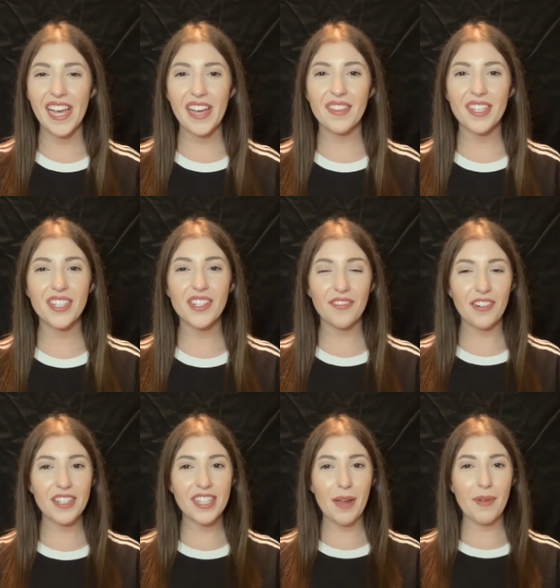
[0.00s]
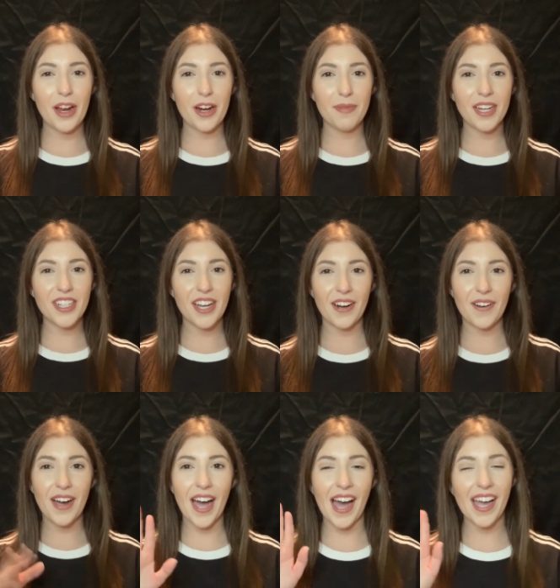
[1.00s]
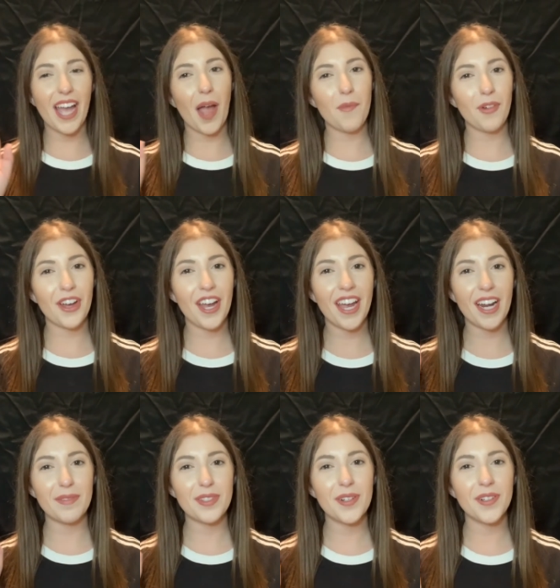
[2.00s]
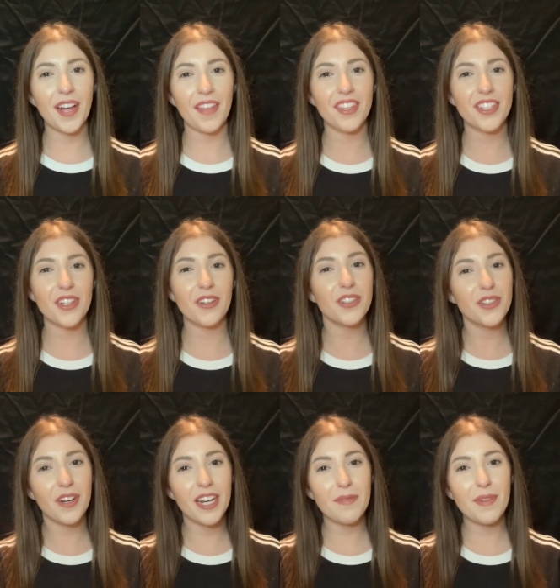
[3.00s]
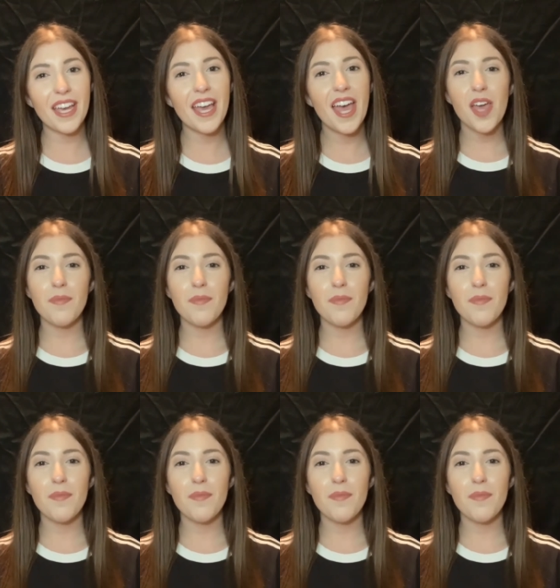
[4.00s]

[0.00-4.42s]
If this is your first time here on my channel, hi, I'm Maria and I'm so glad that you're joining me.